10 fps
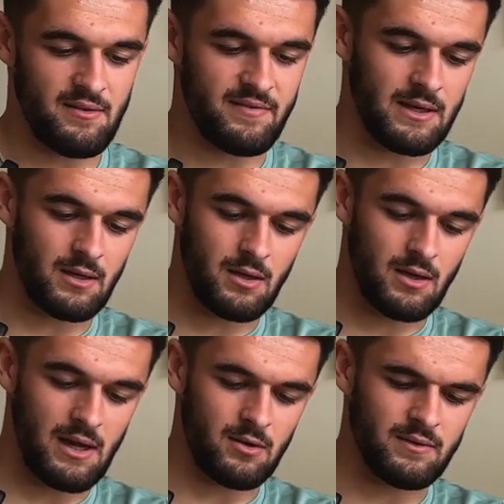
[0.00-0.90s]
I think
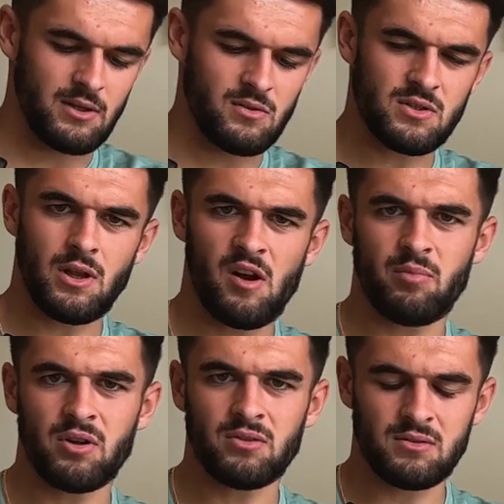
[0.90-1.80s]
I don't really use a lot of
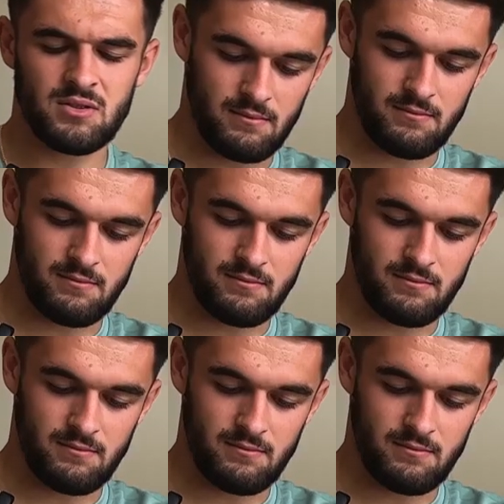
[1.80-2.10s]
products.